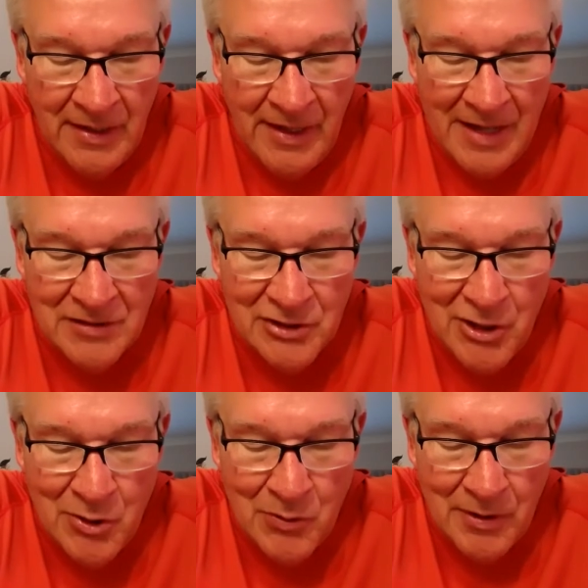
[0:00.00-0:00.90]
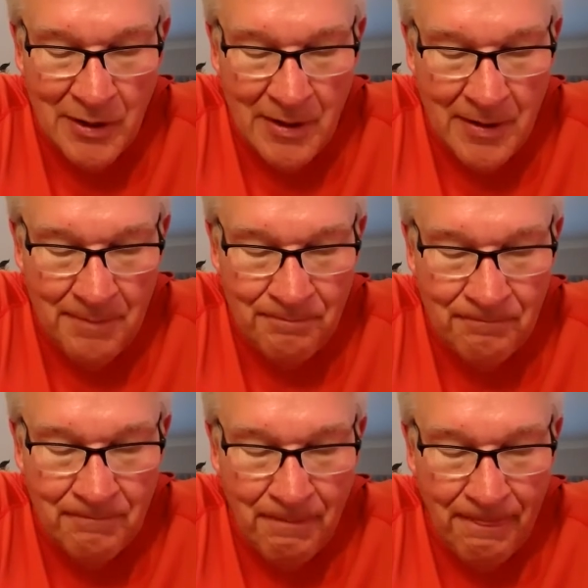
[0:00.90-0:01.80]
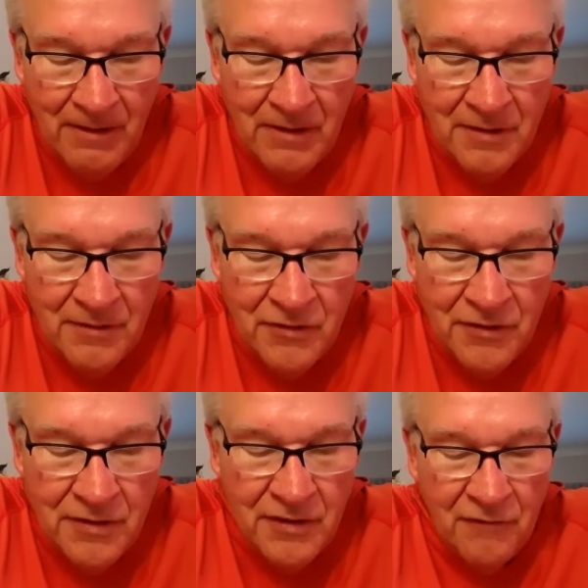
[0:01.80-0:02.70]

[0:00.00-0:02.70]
And so the